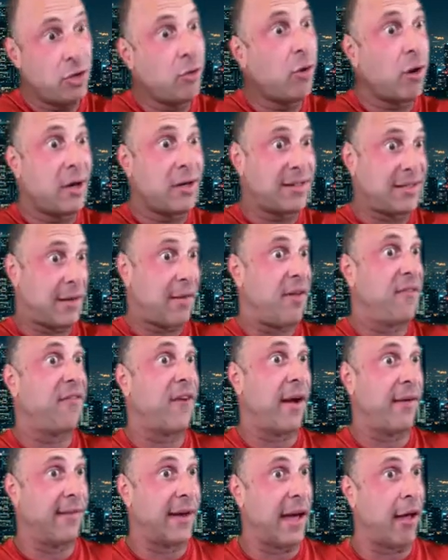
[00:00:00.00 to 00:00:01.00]

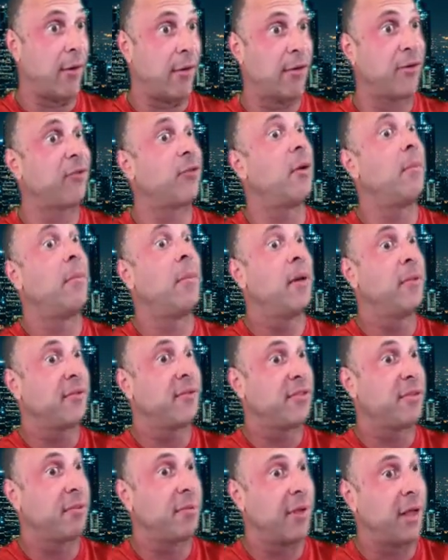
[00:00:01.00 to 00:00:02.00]
$275 for a
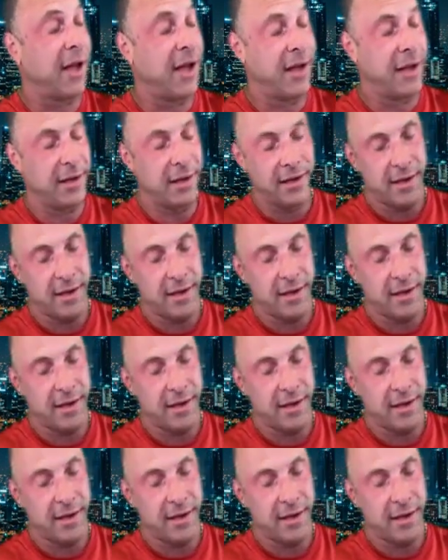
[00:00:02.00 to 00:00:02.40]
month supply.